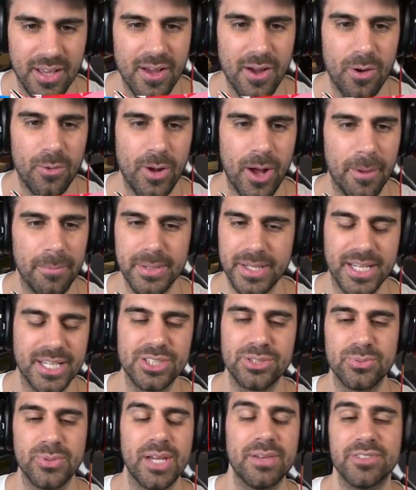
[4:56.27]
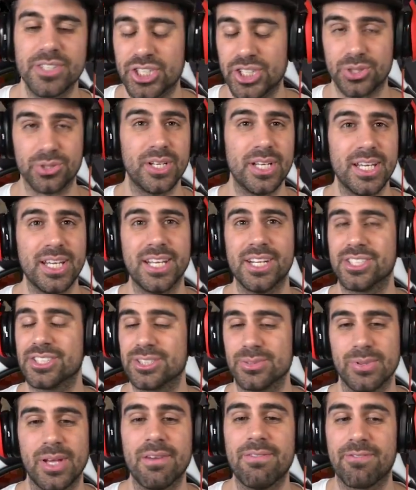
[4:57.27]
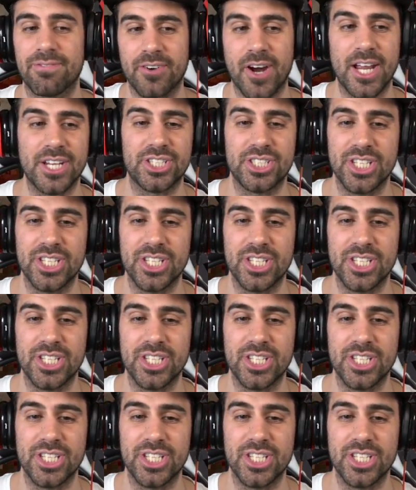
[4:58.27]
Well, because we have a tree here, so we have fresh